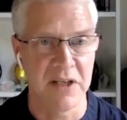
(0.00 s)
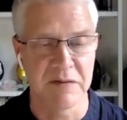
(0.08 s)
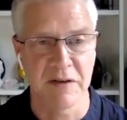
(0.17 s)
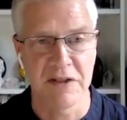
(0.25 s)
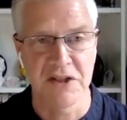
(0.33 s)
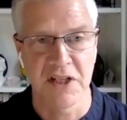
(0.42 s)
where you're
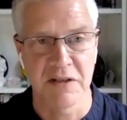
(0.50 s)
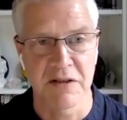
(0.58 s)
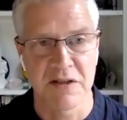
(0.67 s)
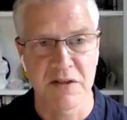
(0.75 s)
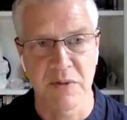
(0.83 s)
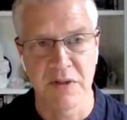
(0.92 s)
very
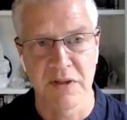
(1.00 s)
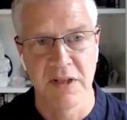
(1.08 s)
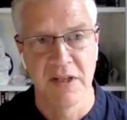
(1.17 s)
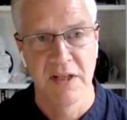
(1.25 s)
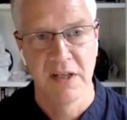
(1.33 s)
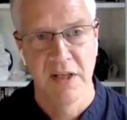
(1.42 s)
generous with
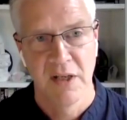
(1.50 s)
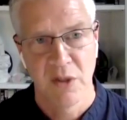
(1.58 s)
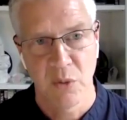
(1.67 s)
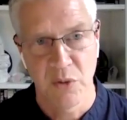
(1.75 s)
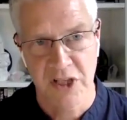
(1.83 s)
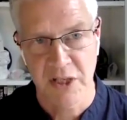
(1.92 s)

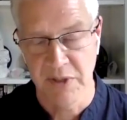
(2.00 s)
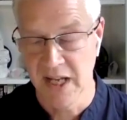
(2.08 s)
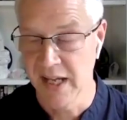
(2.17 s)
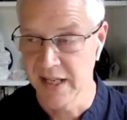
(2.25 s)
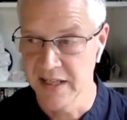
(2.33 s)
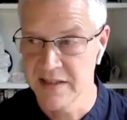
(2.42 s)
all the
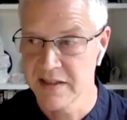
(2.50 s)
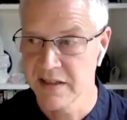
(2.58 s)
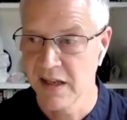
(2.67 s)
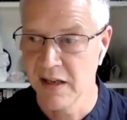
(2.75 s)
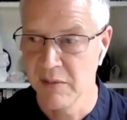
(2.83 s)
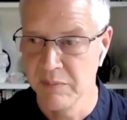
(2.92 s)
Q&As,
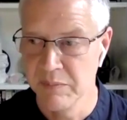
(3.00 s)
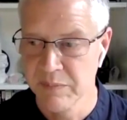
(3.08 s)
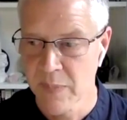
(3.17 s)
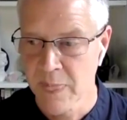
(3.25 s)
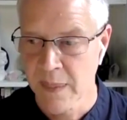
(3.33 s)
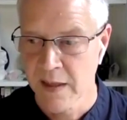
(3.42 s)

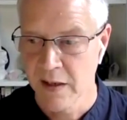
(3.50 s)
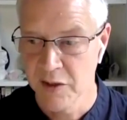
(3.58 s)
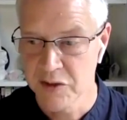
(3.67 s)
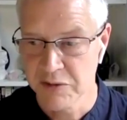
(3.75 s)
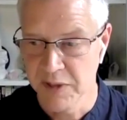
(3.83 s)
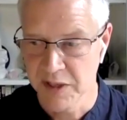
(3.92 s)

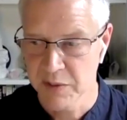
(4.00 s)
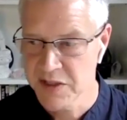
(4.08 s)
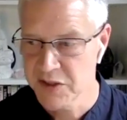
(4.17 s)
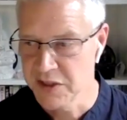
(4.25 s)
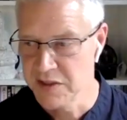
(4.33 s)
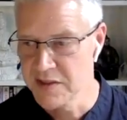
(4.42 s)
answering my
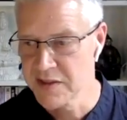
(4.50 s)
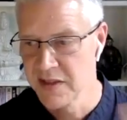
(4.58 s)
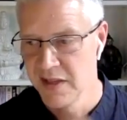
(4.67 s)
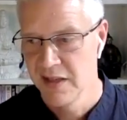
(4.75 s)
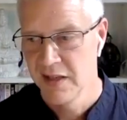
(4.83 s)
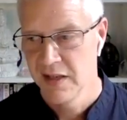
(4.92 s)
questions,
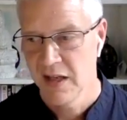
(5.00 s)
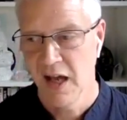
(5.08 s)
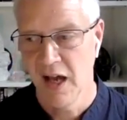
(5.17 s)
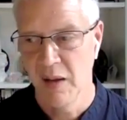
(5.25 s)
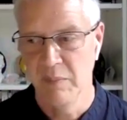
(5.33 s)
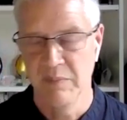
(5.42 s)

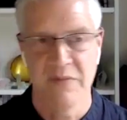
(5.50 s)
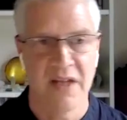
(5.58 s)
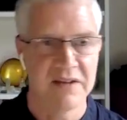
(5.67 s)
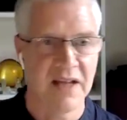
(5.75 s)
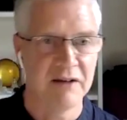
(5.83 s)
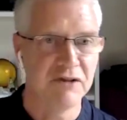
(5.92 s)

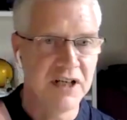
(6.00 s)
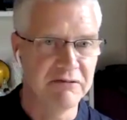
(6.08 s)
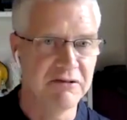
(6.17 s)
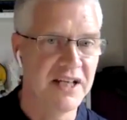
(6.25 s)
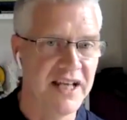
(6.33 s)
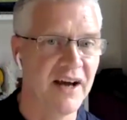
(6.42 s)
that
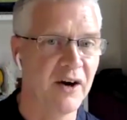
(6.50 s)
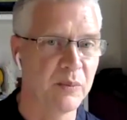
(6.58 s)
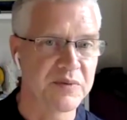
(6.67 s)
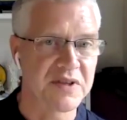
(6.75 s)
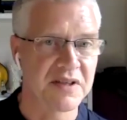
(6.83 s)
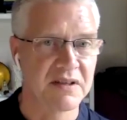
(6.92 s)
really
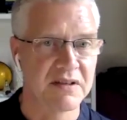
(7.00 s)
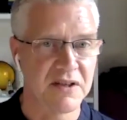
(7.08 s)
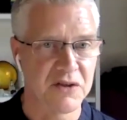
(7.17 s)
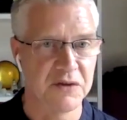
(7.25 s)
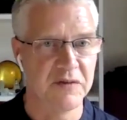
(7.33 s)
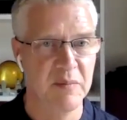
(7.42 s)
helped
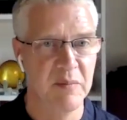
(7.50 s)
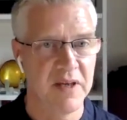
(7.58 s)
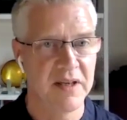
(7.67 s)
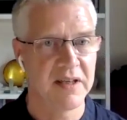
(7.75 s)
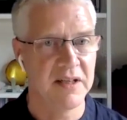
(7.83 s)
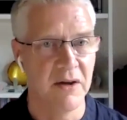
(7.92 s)
to sort of,
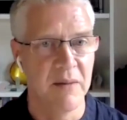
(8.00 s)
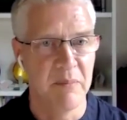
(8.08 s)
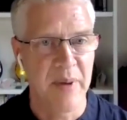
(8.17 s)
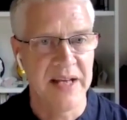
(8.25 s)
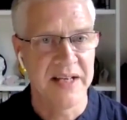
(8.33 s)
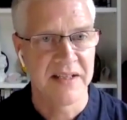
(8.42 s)
you know,
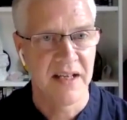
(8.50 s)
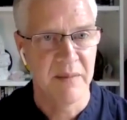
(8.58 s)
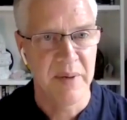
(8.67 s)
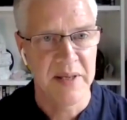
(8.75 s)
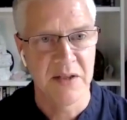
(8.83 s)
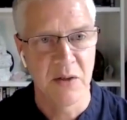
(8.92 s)
embed
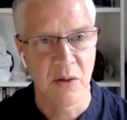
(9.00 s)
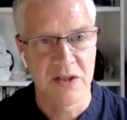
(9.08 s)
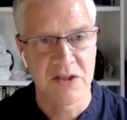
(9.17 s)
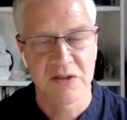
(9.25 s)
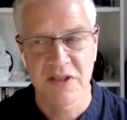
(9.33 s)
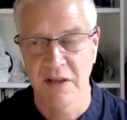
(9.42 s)
the
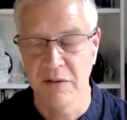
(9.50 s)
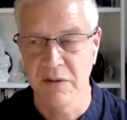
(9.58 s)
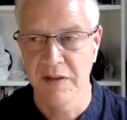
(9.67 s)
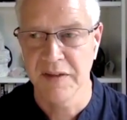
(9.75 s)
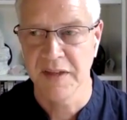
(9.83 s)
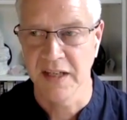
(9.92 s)
knowledge. So
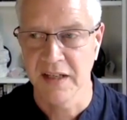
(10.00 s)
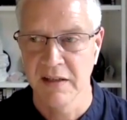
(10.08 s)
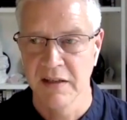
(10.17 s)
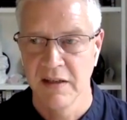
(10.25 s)
I think,